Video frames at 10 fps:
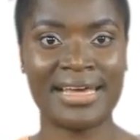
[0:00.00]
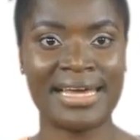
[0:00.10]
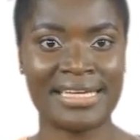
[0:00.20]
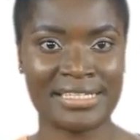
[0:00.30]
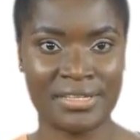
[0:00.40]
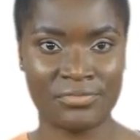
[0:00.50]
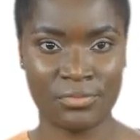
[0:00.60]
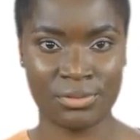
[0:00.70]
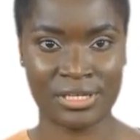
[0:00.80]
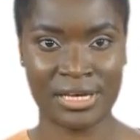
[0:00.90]
It is
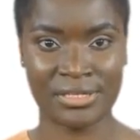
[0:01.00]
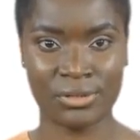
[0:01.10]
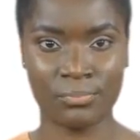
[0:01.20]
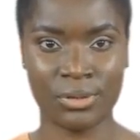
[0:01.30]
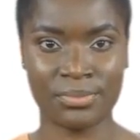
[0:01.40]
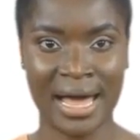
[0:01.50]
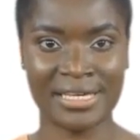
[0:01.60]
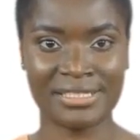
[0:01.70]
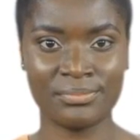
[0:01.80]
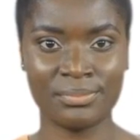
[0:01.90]
unfortunate that one
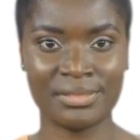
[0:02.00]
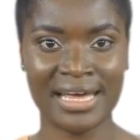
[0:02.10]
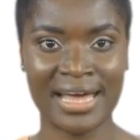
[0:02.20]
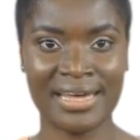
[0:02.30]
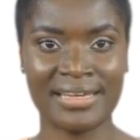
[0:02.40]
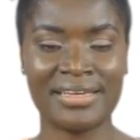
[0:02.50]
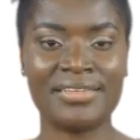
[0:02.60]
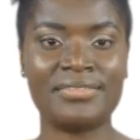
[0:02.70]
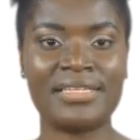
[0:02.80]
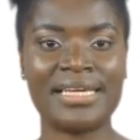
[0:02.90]
person will die,
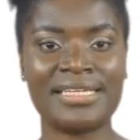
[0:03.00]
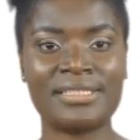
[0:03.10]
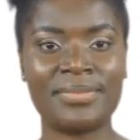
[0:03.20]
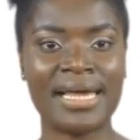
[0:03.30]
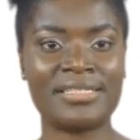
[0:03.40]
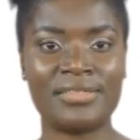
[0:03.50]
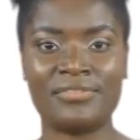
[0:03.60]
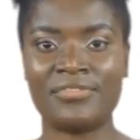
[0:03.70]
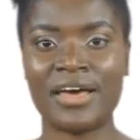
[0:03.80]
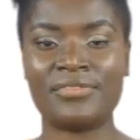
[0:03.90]
but that is better than
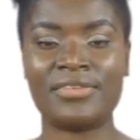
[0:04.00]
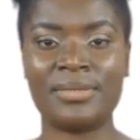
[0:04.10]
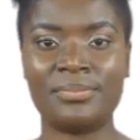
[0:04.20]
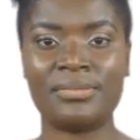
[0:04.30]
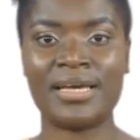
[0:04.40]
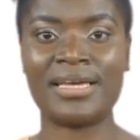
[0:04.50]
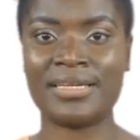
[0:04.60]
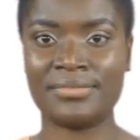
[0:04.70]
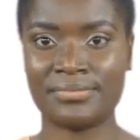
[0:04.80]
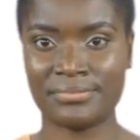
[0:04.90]
5 people dying.